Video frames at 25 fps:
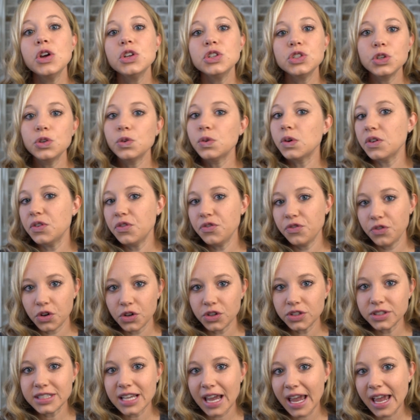to a
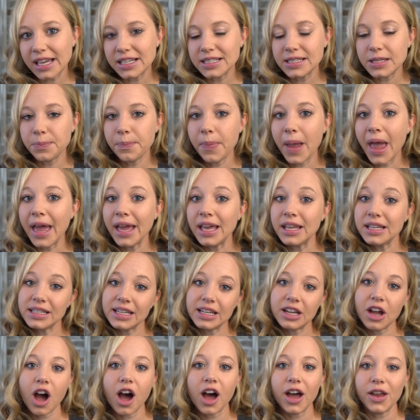full day,
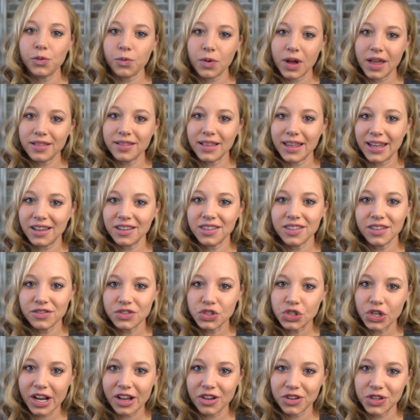depending on what length of
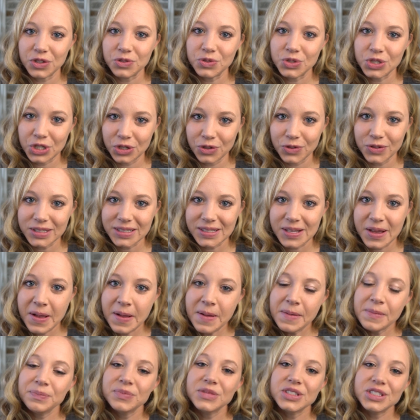trail you choose.
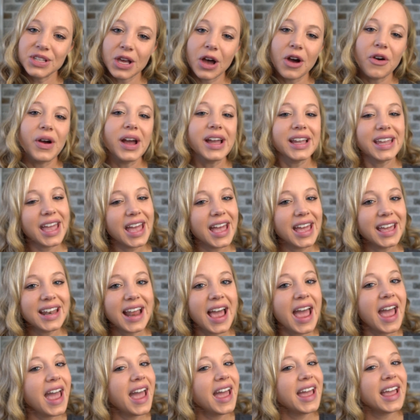So again,
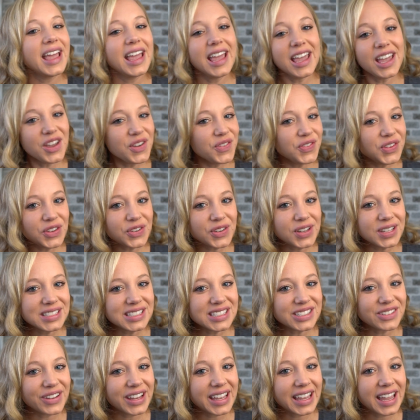if you can
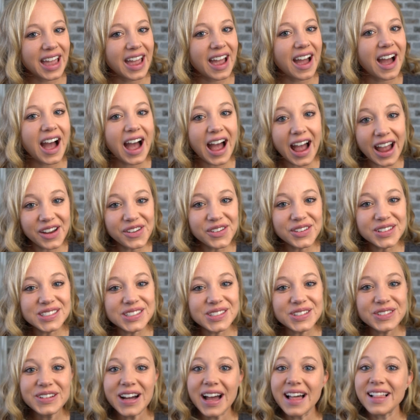swing it, I would
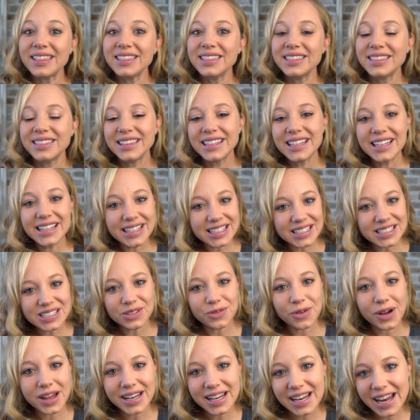do at least
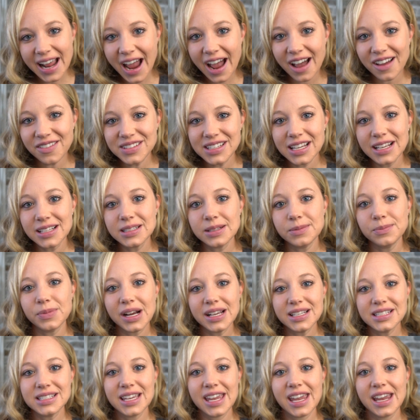1.5 days in
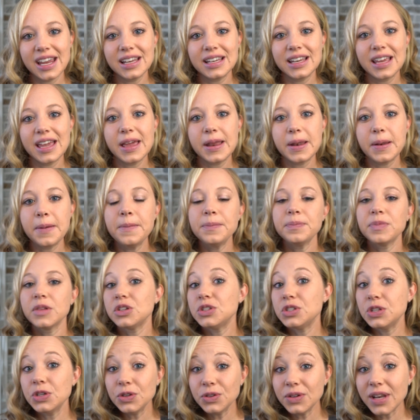Bryce Canyon,
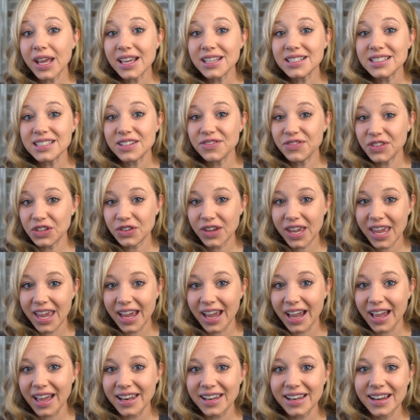2 days if you
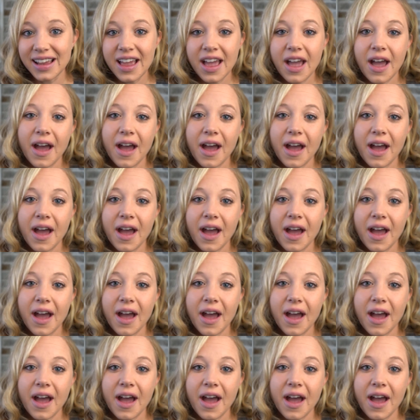can.